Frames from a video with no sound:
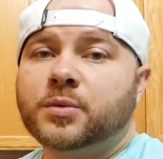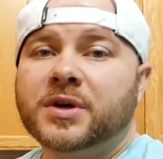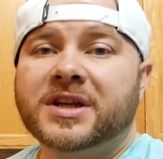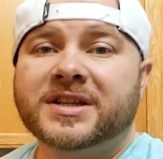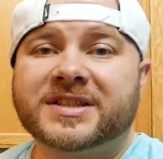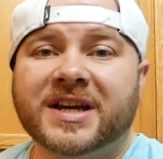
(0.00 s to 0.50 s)
we're
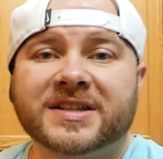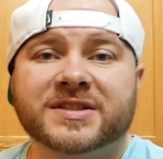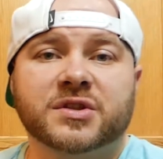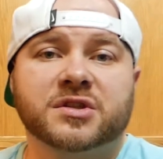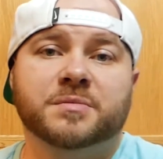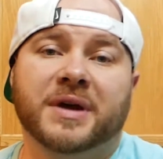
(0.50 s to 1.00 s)
gonna toss
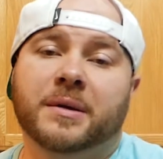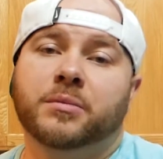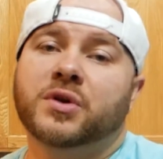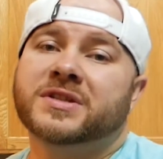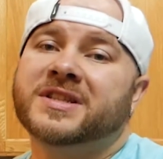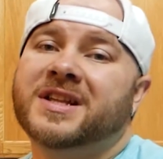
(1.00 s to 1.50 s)
those bad
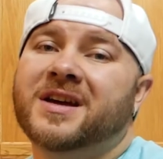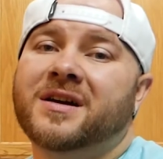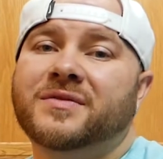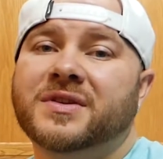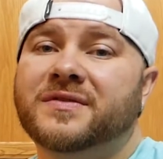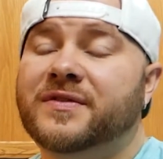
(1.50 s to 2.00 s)
boys in the
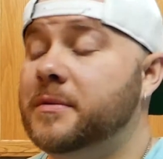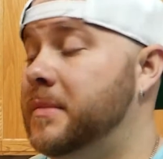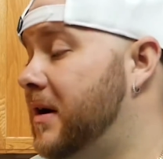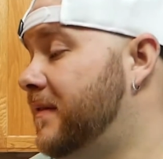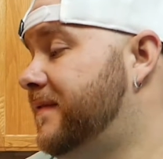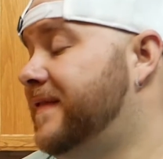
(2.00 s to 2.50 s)
oven for
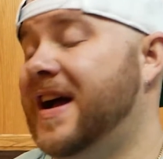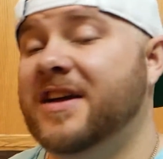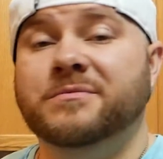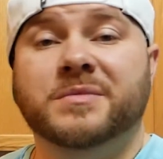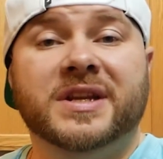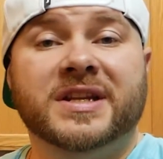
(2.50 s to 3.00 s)
about
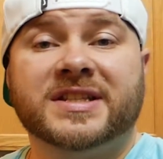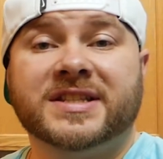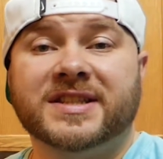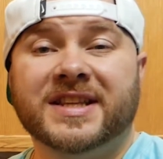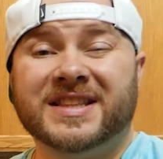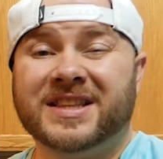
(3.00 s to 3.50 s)
5 minutes,
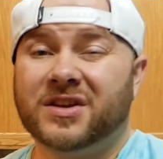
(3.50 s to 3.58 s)
let the